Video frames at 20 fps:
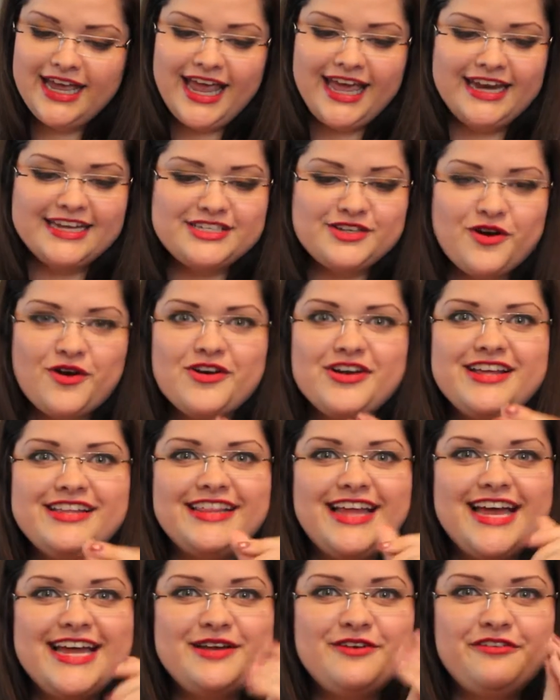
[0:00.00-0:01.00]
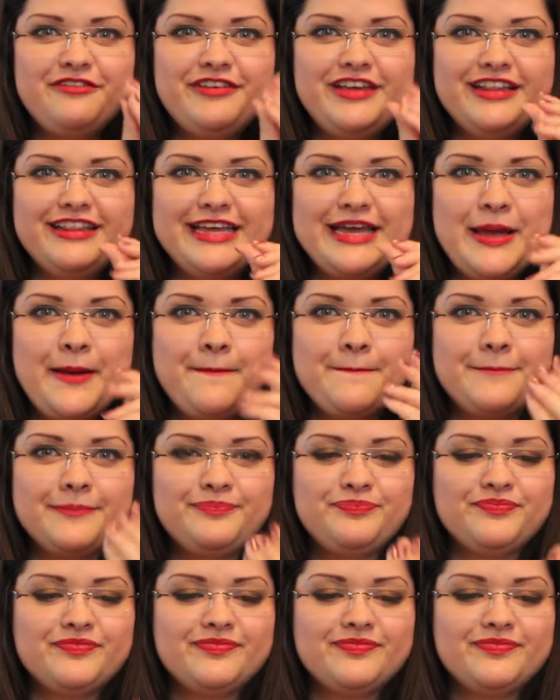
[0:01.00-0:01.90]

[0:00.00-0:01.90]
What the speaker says: and it's already like feeling